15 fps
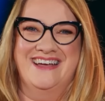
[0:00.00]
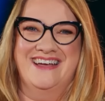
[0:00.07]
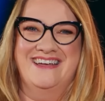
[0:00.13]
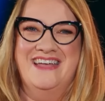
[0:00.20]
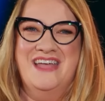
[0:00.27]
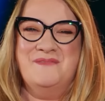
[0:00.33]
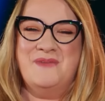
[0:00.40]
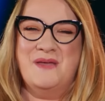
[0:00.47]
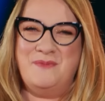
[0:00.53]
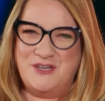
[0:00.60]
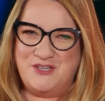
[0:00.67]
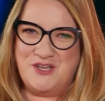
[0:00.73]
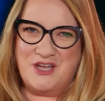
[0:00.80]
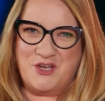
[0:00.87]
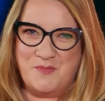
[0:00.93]
Maybe
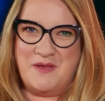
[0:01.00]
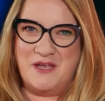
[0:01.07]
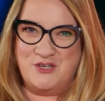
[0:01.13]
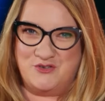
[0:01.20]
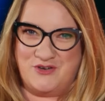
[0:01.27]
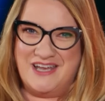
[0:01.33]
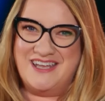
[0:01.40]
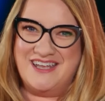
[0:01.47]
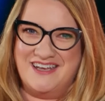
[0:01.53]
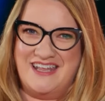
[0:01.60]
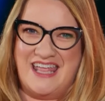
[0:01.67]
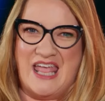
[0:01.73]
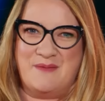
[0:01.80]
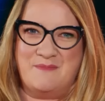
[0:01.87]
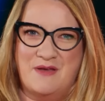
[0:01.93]
it could be a drinking
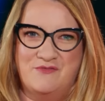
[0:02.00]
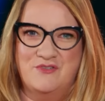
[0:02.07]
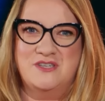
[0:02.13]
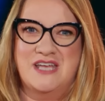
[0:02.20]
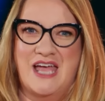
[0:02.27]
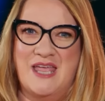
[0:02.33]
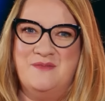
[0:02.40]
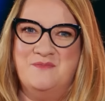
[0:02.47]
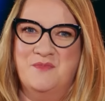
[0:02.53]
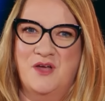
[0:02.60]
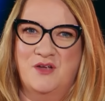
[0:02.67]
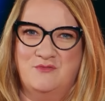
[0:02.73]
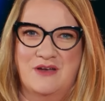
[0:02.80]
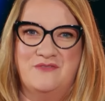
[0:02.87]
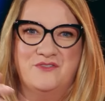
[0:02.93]
game. Every time
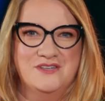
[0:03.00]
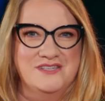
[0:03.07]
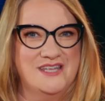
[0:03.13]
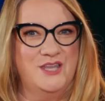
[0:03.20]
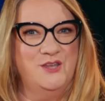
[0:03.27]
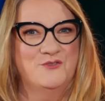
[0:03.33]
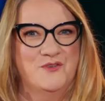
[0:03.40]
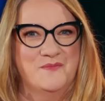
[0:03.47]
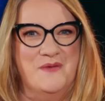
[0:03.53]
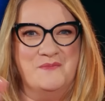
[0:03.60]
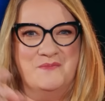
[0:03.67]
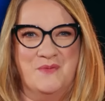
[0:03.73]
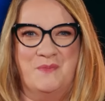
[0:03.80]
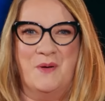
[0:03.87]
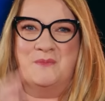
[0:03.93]
a reference that you
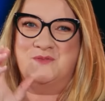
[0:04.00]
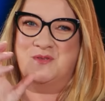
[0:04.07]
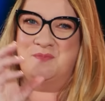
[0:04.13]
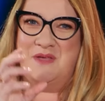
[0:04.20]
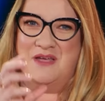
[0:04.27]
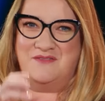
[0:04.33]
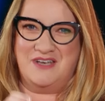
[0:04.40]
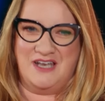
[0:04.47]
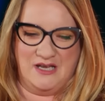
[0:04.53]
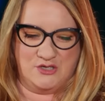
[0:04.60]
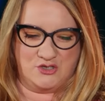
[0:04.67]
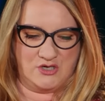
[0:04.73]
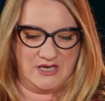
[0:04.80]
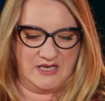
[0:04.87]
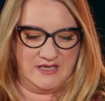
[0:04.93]
remember pops up, you have a little
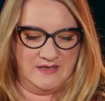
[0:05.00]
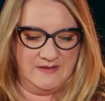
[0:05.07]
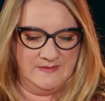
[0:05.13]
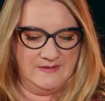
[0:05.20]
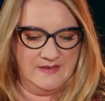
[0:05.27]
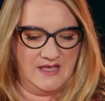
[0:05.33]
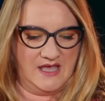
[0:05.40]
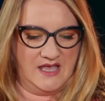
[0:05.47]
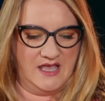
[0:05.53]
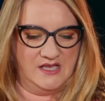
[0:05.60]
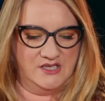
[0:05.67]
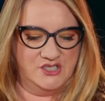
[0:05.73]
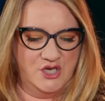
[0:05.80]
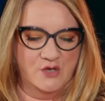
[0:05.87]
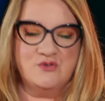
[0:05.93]
drink. Uh,
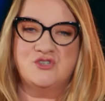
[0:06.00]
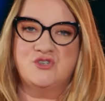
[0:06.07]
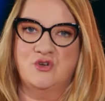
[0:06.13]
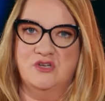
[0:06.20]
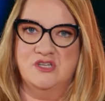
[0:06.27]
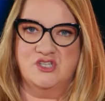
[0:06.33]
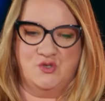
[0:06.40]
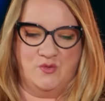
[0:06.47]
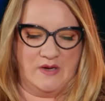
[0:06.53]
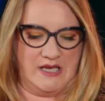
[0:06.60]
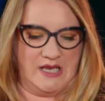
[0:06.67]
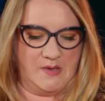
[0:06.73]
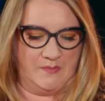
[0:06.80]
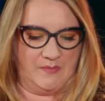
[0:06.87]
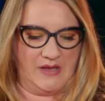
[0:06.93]
two stone is
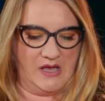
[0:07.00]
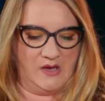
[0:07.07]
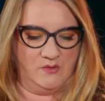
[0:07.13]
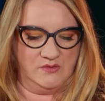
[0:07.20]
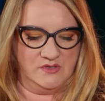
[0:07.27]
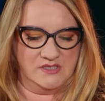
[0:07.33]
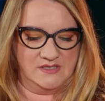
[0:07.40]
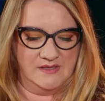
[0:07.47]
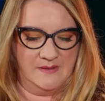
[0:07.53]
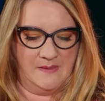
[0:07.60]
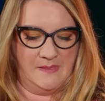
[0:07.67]
£28.